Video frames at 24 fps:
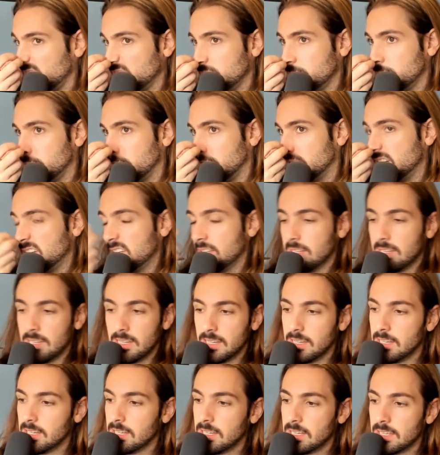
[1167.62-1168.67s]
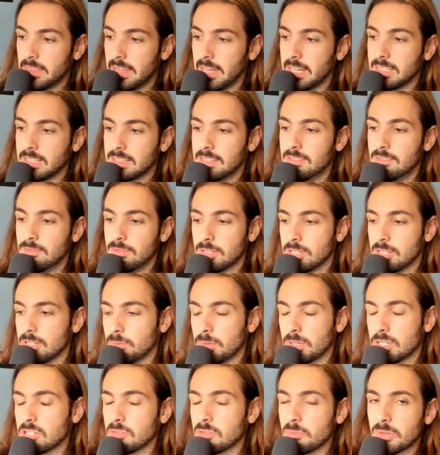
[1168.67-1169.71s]
But like,
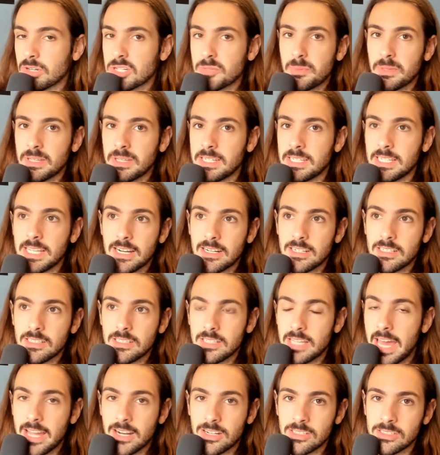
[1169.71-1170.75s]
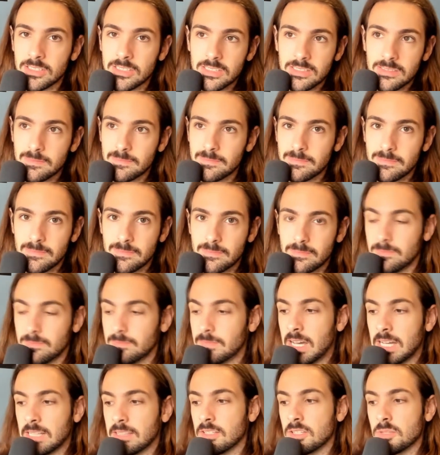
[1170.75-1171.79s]
we're splitting hairs
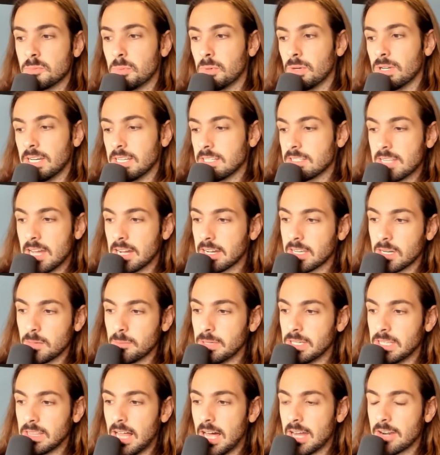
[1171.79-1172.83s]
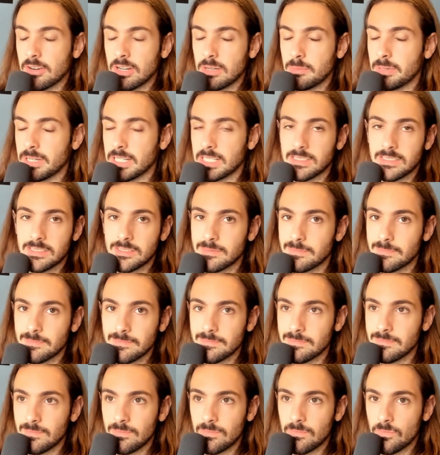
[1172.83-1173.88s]
at this point. It's not going to be lottery picks
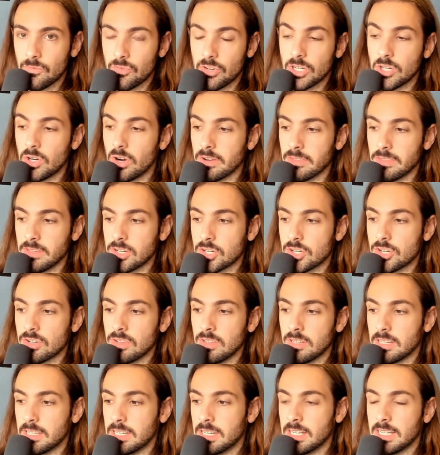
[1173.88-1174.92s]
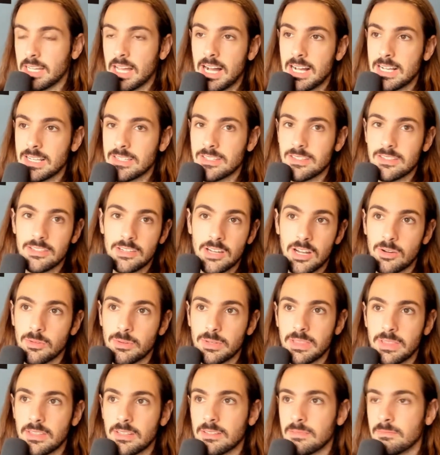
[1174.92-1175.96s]
regardless. You're looking at guys, you know,
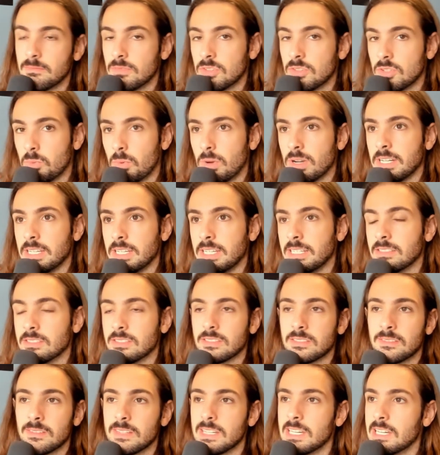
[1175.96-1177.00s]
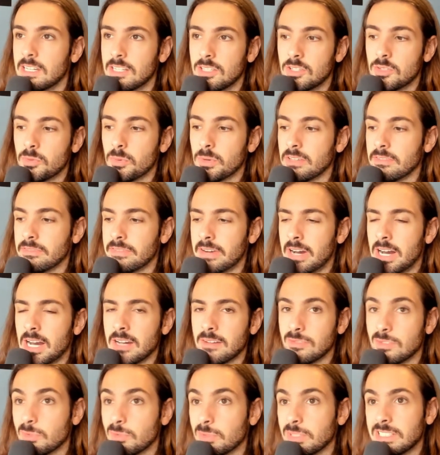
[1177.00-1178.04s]
in the 20s, 25,
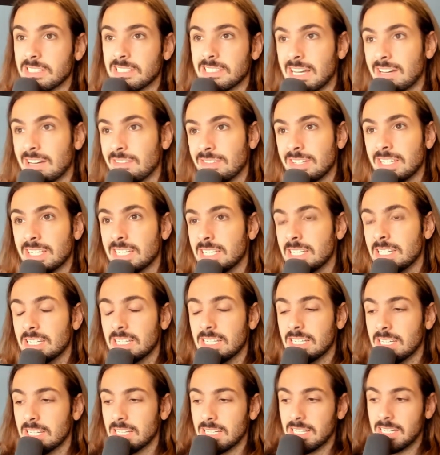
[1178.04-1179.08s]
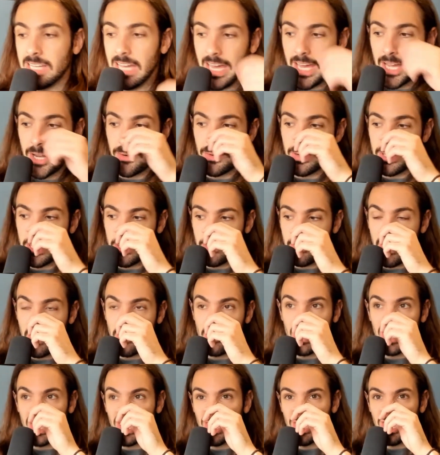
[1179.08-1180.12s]
27 area, maybe
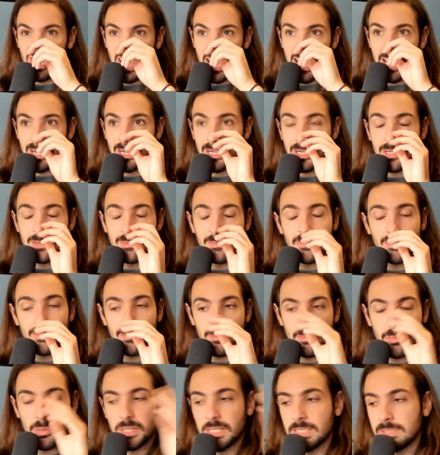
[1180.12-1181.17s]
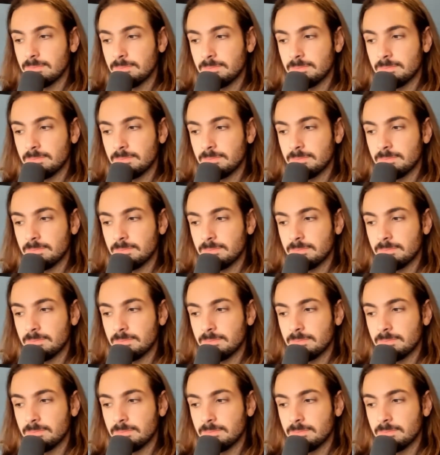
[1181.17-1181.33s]
a little higher, but